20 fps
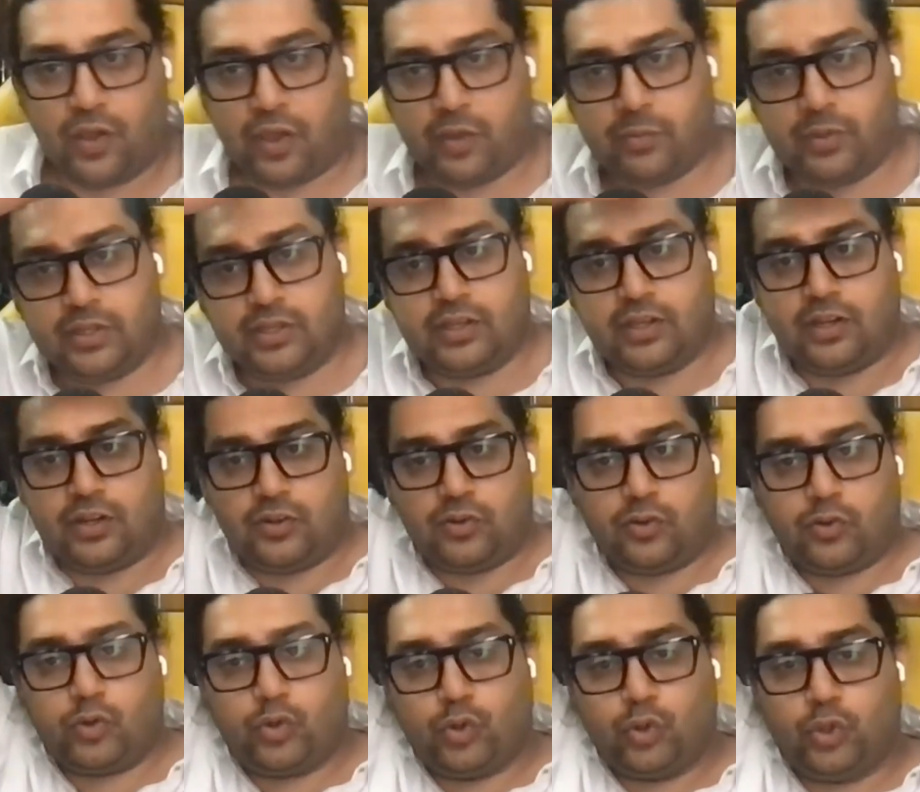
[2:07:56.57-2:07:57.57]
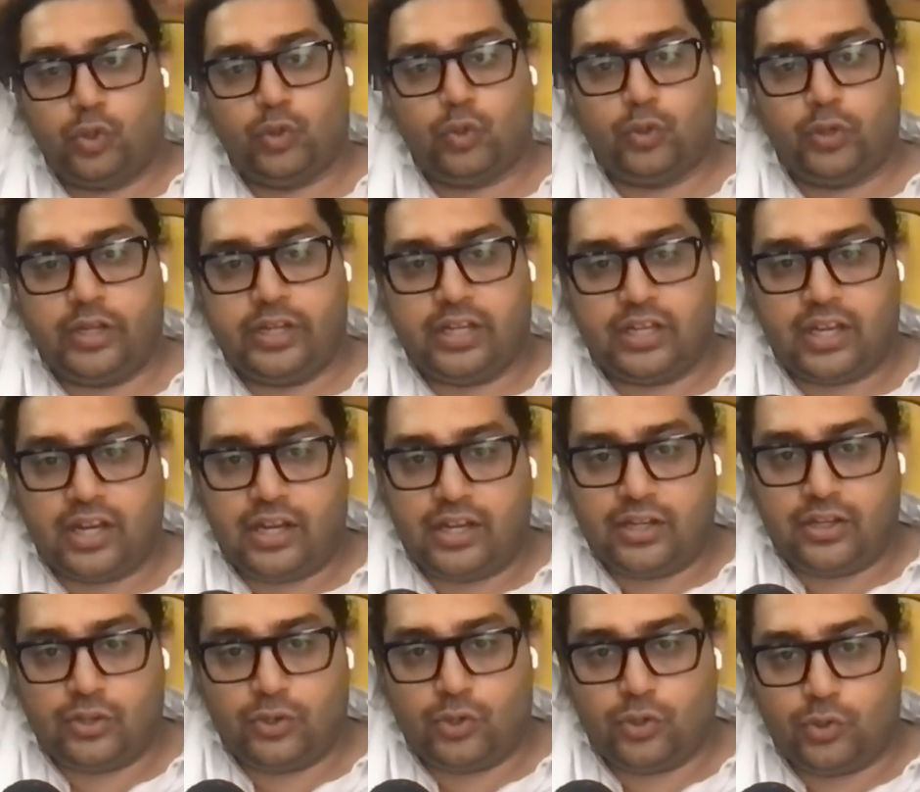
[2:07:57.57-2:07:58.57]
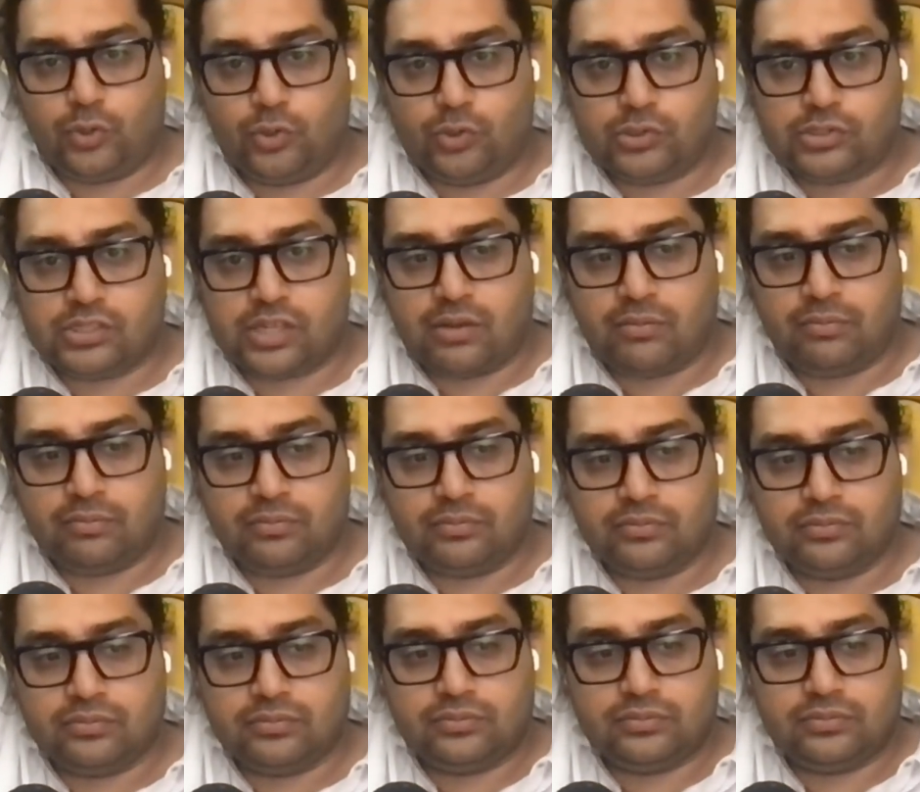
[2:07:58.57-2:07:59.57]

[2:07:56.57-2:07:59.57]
I mean, do you intend to do some